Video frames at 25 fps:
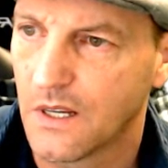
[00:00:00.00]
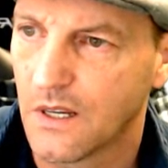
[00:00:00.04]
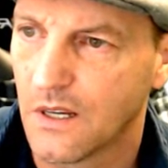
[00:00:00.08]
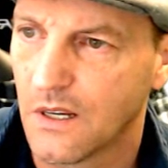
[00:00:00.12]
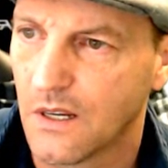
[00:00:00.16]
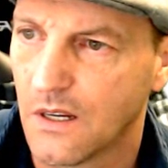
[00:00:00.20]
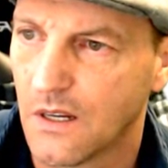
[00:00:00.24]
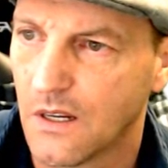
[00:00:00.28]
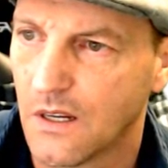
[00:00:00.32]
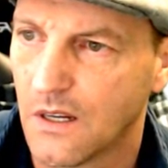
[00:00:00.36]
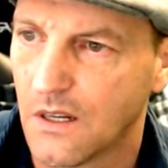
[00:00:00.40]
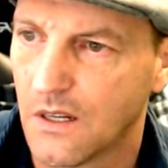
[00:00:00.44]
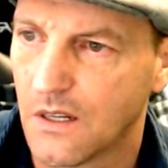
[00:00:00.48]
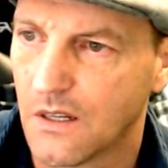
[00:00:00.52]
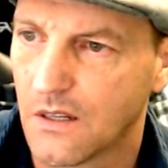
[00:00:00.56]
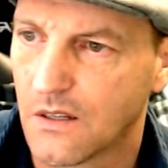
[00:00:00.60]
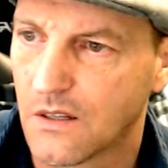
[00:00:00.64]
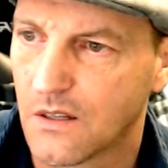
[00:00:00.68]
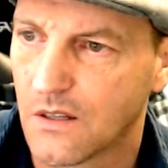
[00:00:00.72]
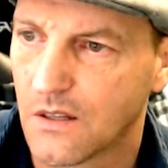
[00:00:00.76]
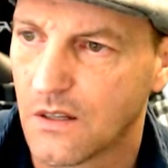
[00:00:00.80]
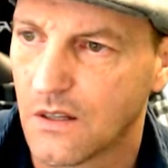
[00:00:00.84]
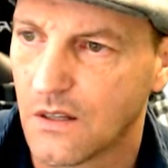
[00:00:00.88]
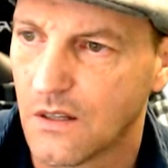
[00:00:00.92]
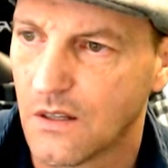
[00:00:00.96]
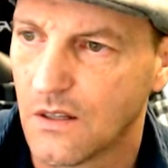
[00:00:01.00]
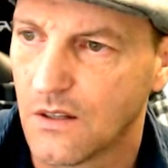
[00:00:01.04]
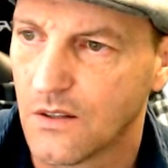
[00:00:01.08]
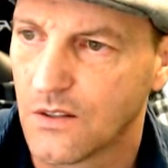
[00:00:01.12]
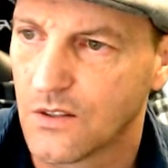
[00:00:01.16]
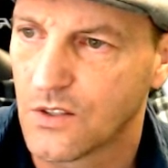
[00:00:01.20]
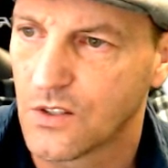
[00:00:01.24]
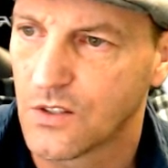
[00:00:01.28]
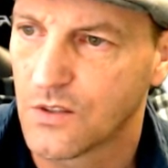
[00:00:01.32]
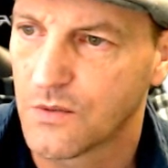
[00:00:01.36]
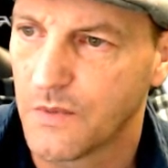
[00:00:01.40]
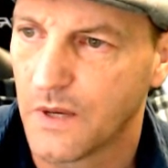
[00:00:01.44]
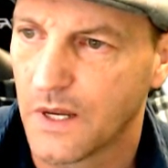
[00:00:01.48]

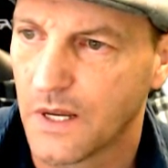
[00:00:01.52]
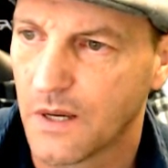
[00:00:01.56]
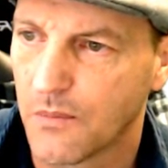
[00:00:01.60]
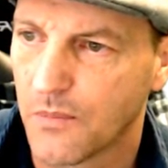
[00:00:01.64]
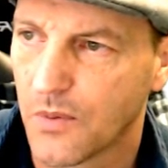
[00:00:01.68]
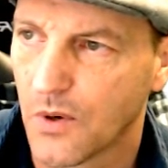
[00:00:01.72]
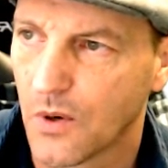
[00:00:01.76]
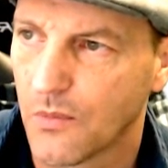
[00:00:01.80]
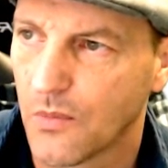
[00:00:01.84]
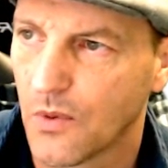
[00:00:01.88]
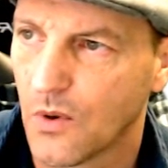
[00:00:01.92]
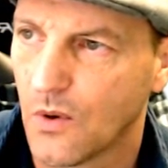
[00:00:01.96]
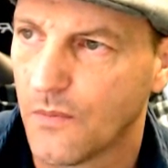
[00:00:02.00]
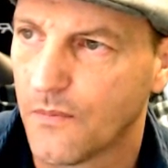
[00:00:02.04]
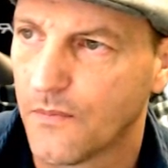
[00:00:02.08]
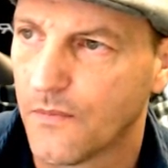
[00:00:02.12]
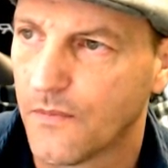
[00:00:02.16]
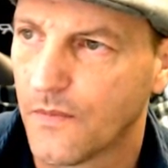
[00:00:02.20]
it purple.